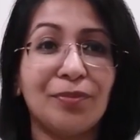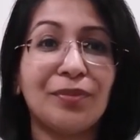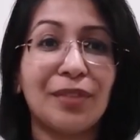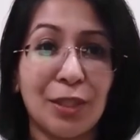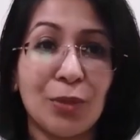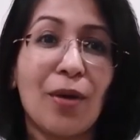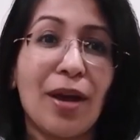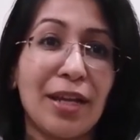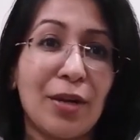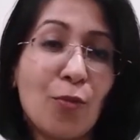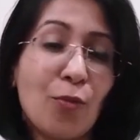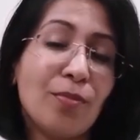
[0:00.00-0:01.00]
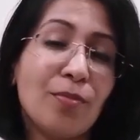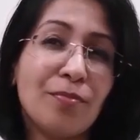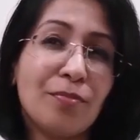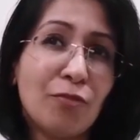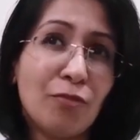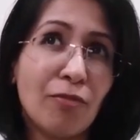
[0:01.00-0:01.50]
that's why in
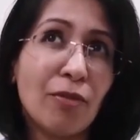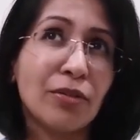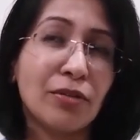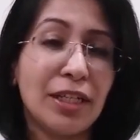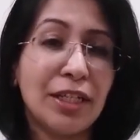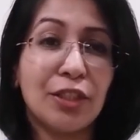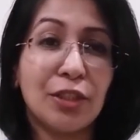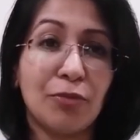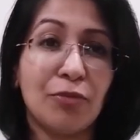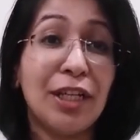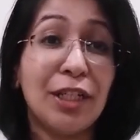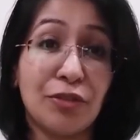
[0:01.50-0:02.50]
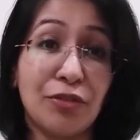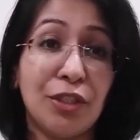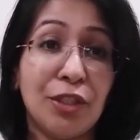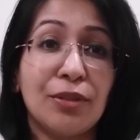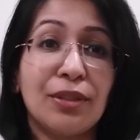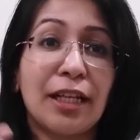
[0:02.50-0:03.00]
one of the later
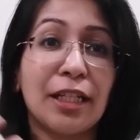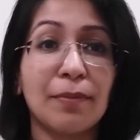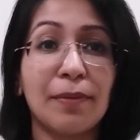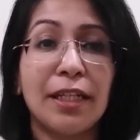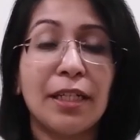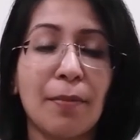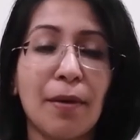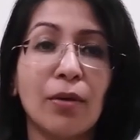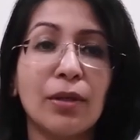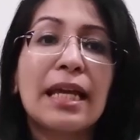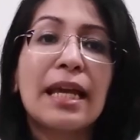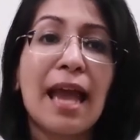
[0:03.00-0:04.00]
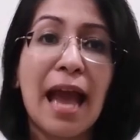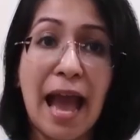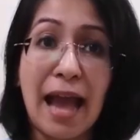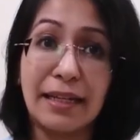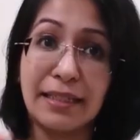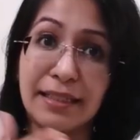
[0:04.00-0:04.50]
videos I explained about
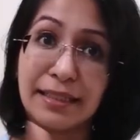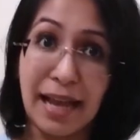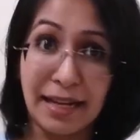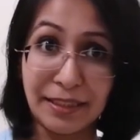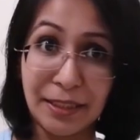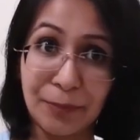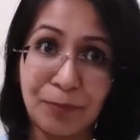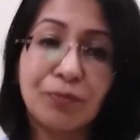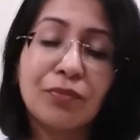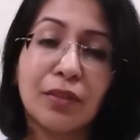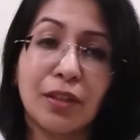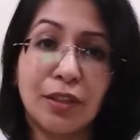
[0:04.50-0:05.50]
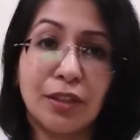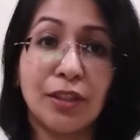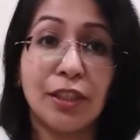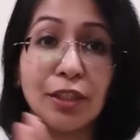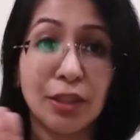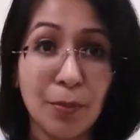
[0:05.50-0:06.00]
hand sides. So
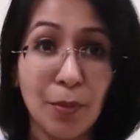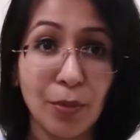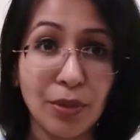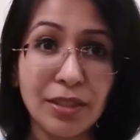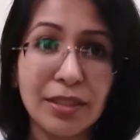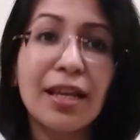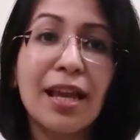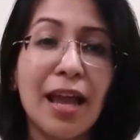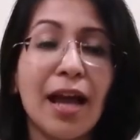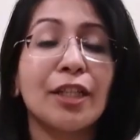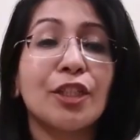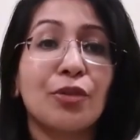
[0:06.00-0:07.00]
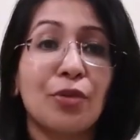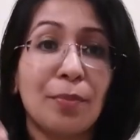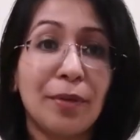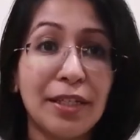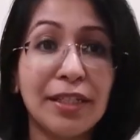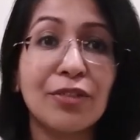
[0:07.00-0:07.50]
here's a bonus. I shall
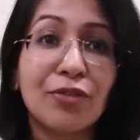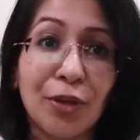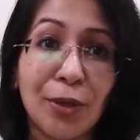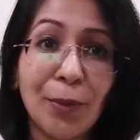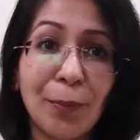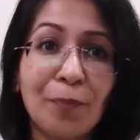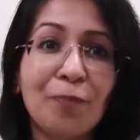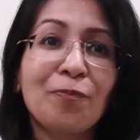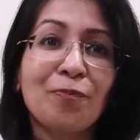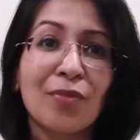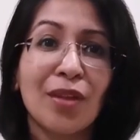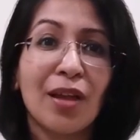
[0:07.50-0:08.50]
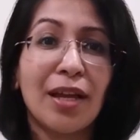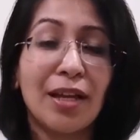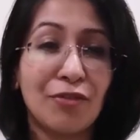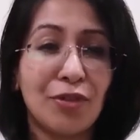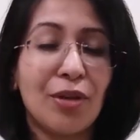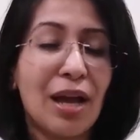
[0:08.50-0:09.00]
repeat it for you
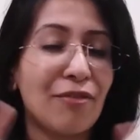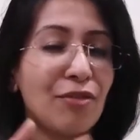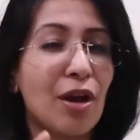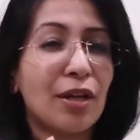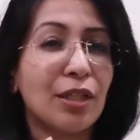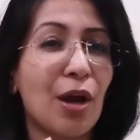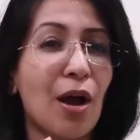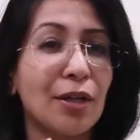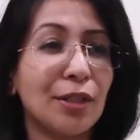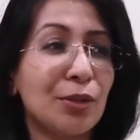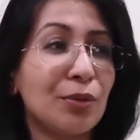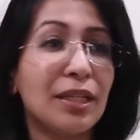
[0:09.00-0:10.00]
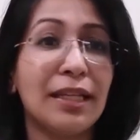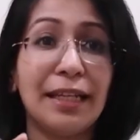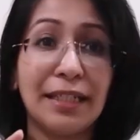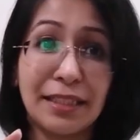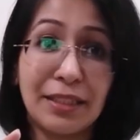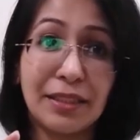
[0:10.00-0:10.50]
if you have not gone through the
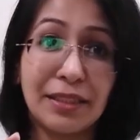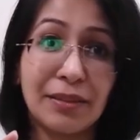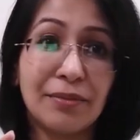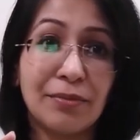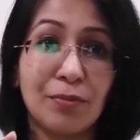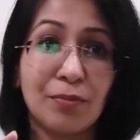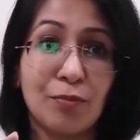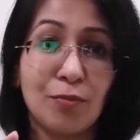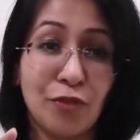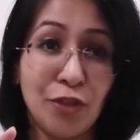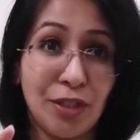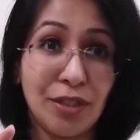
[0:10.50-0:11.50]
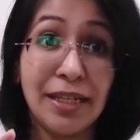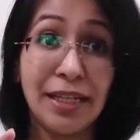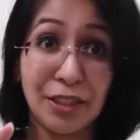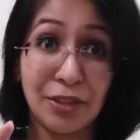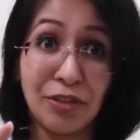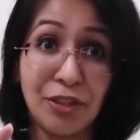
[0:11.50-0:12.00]

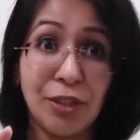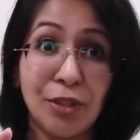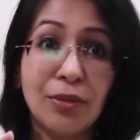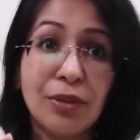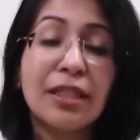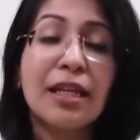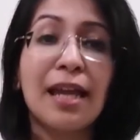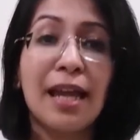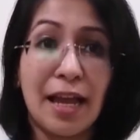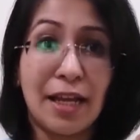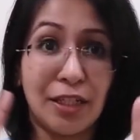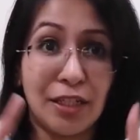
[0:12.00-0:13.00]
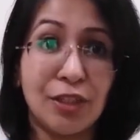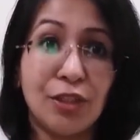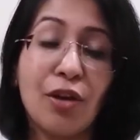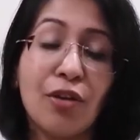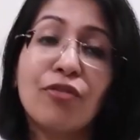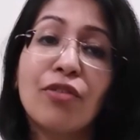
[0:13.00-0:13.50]
later videos, and this
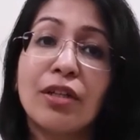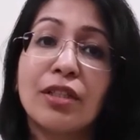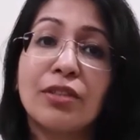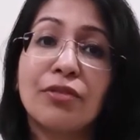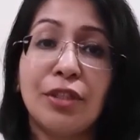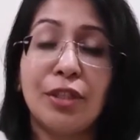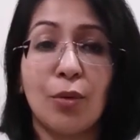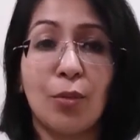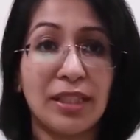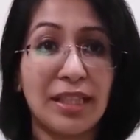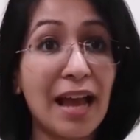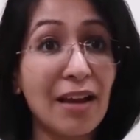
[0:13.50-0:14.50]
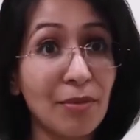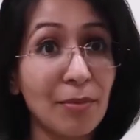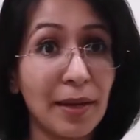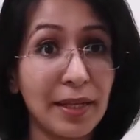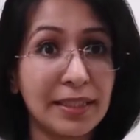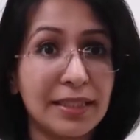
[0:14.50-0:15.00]
is your first video with
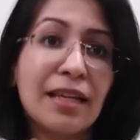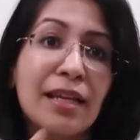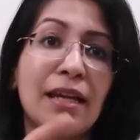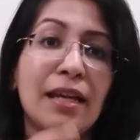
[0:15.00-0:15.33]
alphabets.